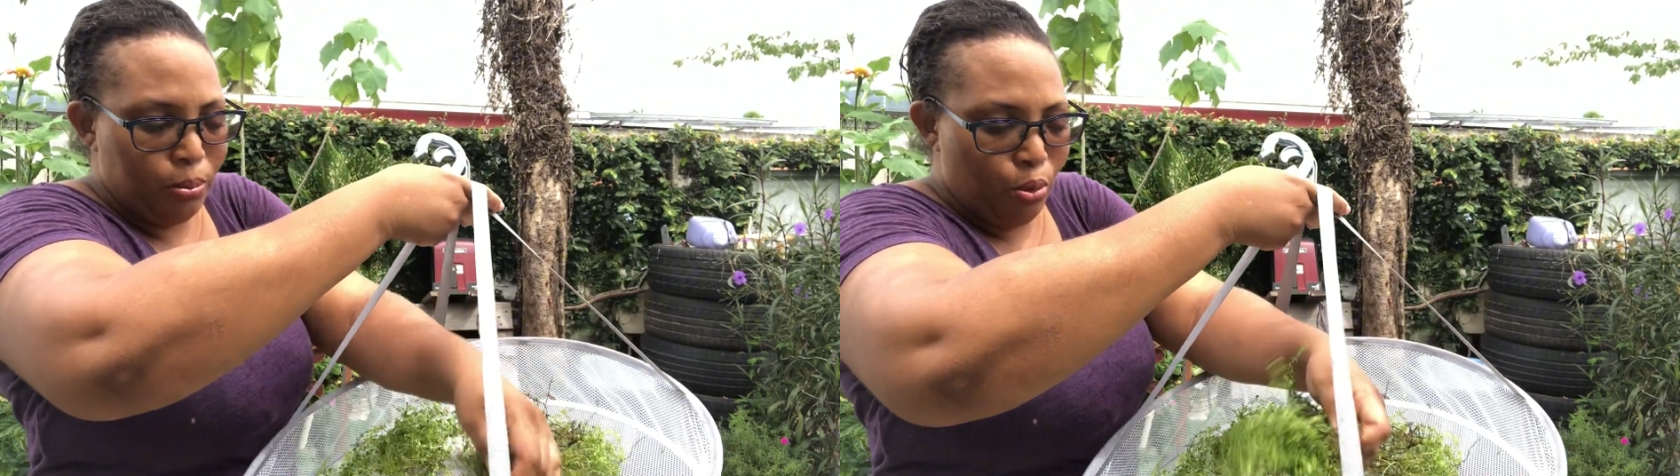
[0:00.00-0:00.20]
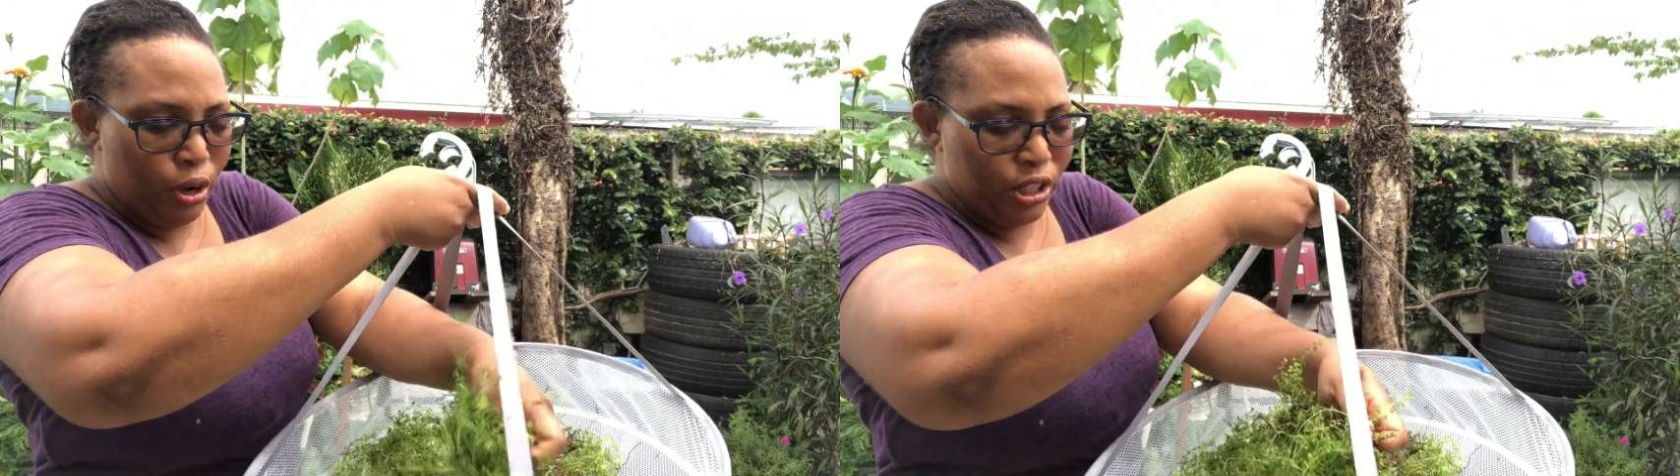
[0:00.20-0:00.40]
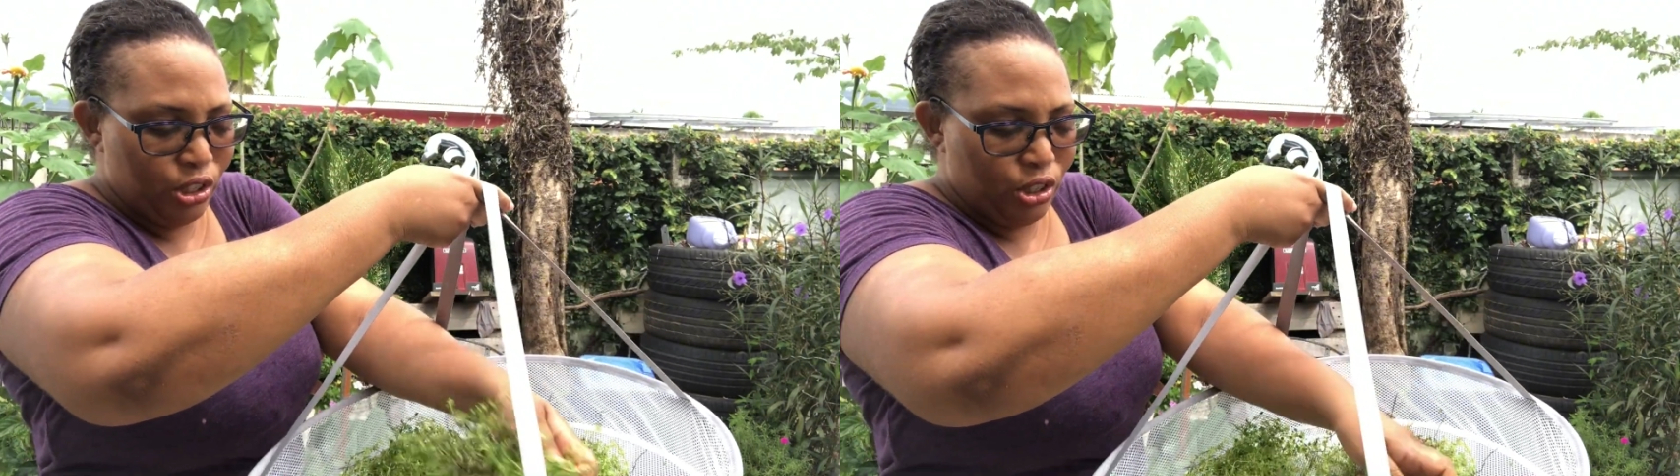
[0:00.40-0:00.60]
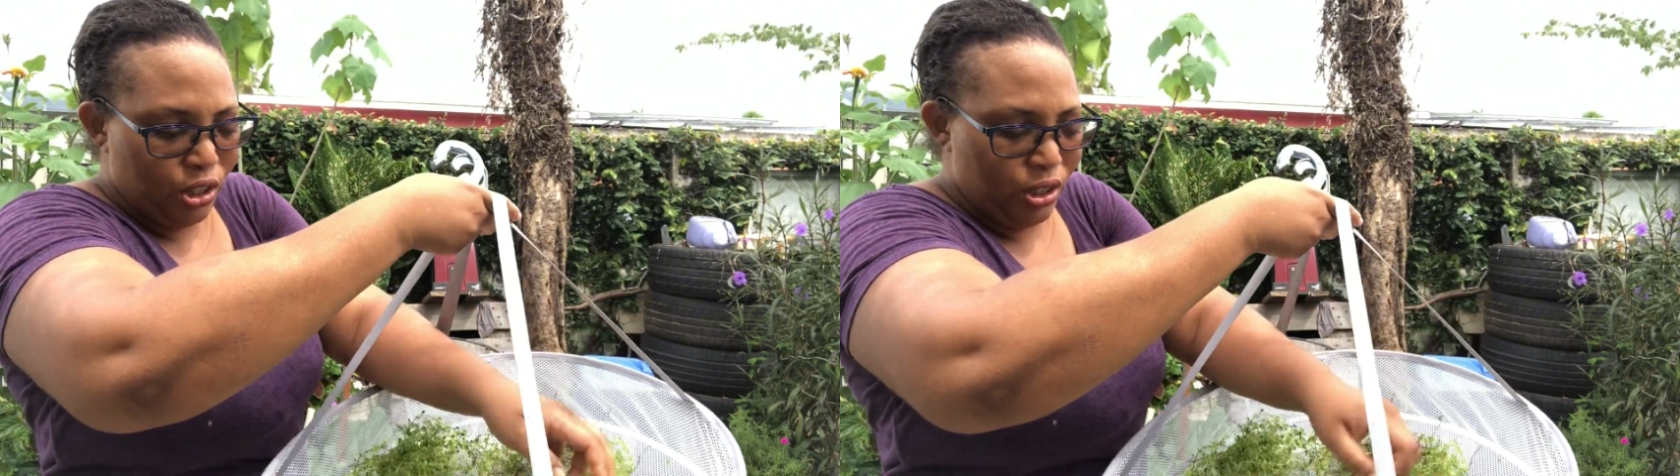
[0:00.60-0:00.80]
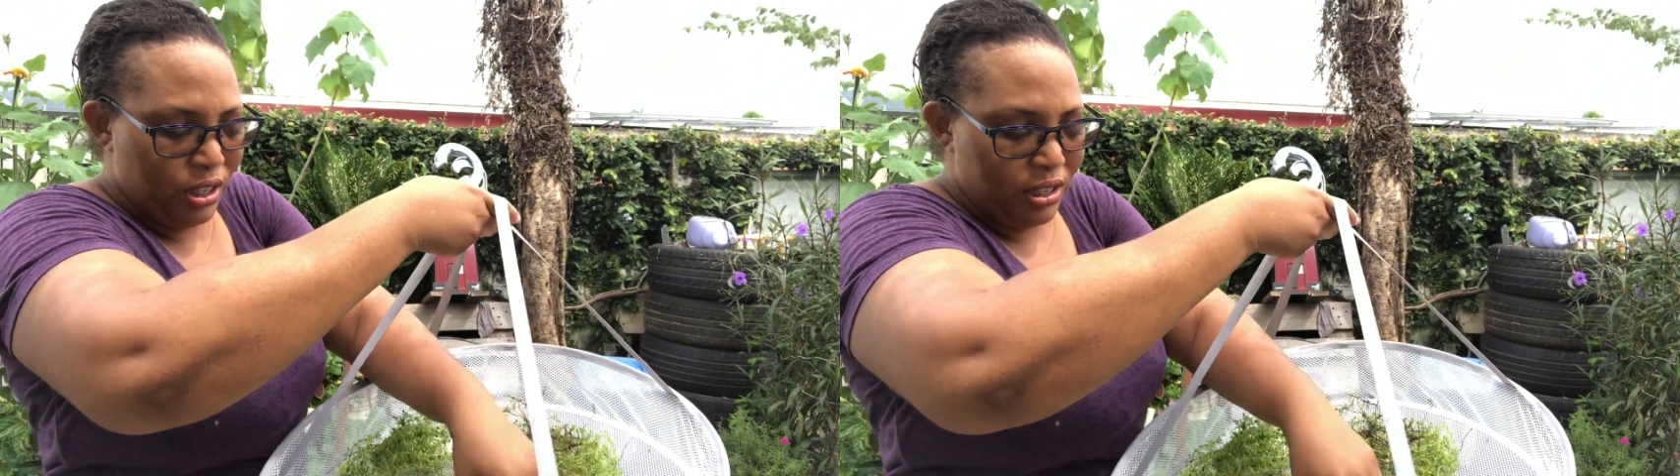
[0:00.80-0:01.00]

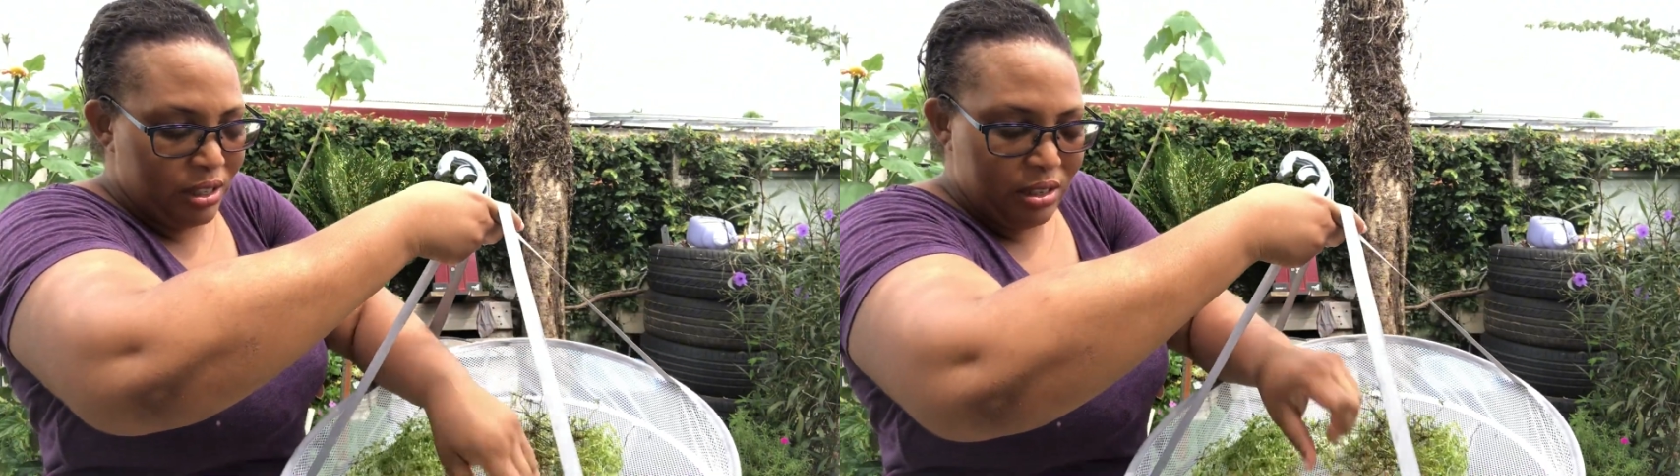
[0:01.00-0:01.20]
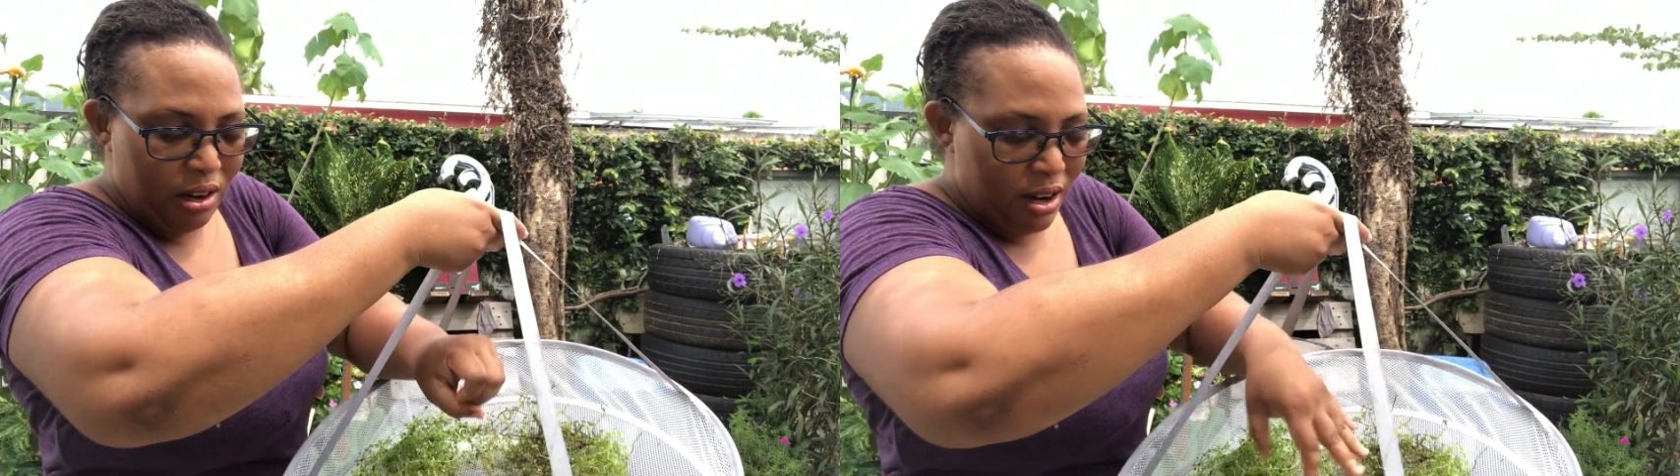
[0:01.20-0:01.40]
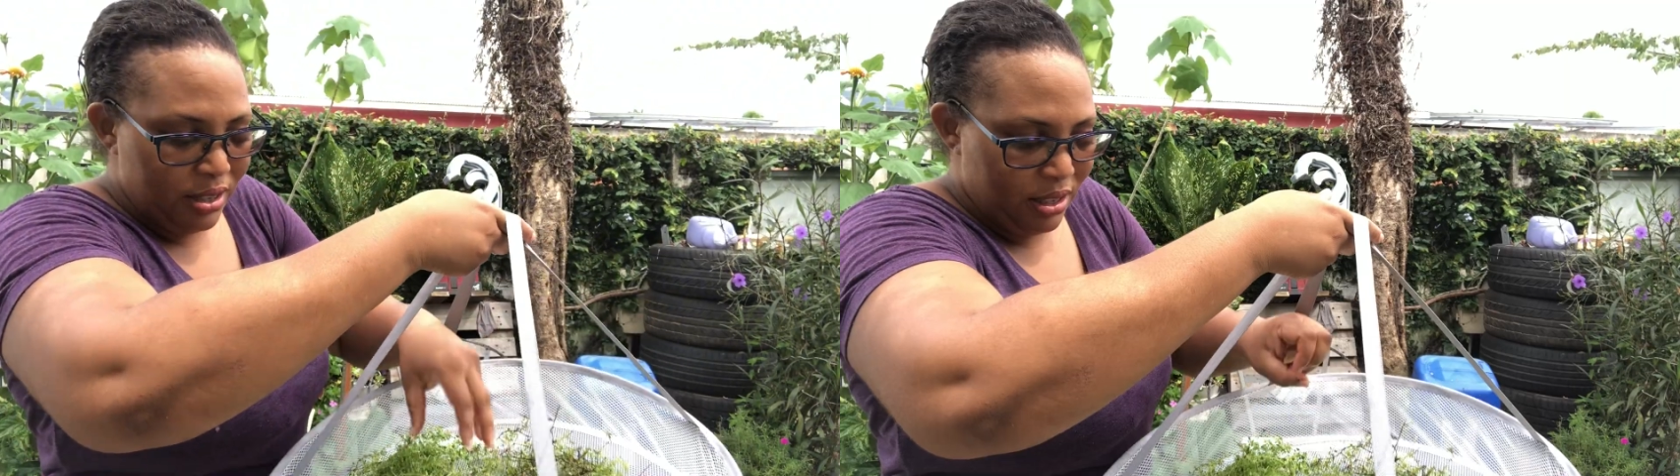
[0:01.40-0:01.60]
moisture could start